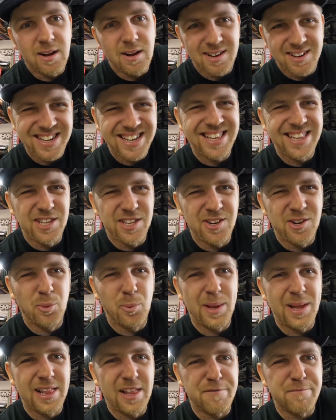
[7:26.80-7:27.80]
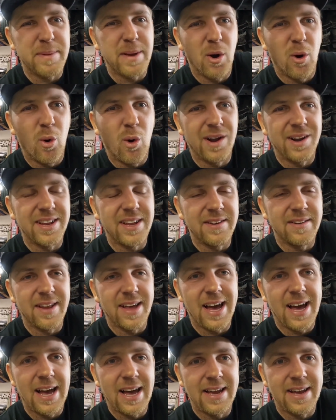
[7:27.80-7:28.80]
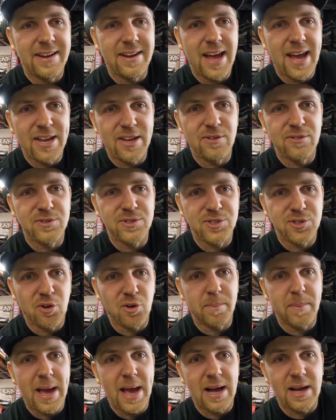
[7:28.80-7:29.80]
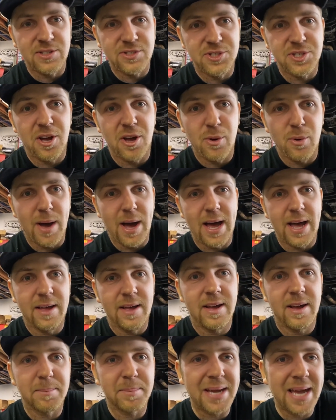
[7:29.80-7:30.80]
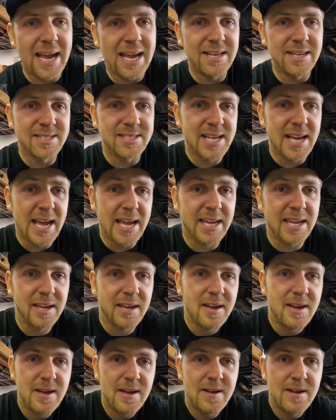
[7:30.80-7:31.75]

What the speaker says: got a little bit left behind in AU stock power. So I'm keen to take